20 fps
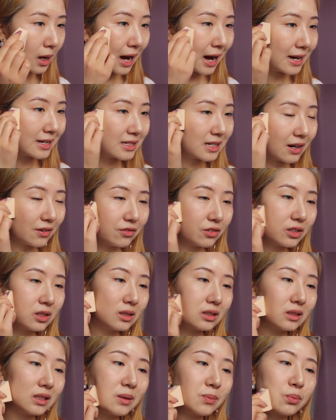I
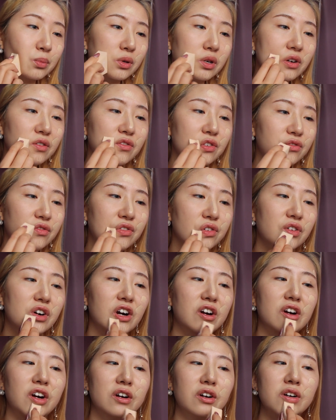definitely
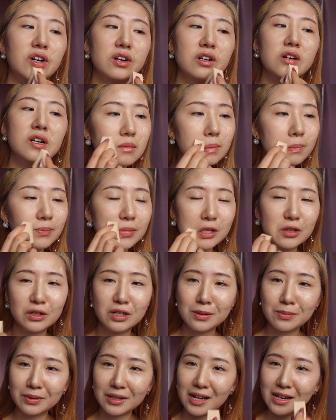prefer
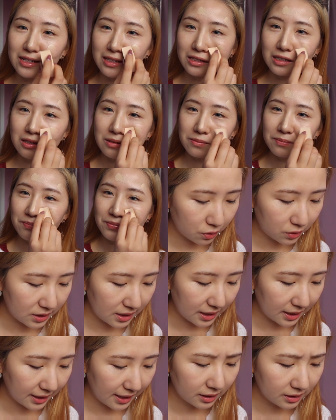beauty blender,
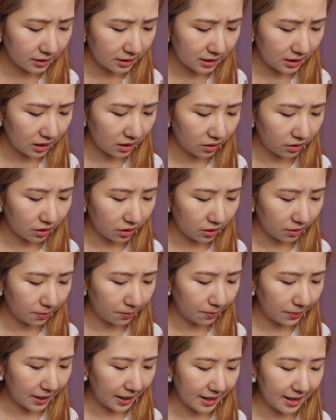using concealer
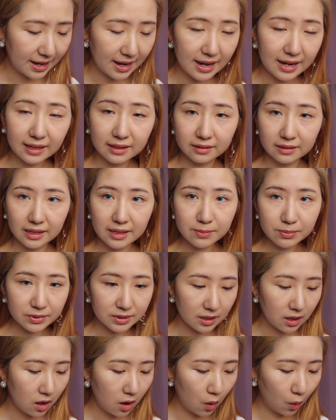by Egg
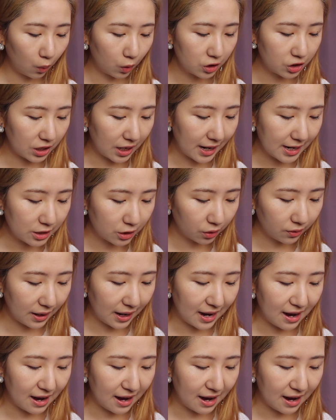Lips, which I don't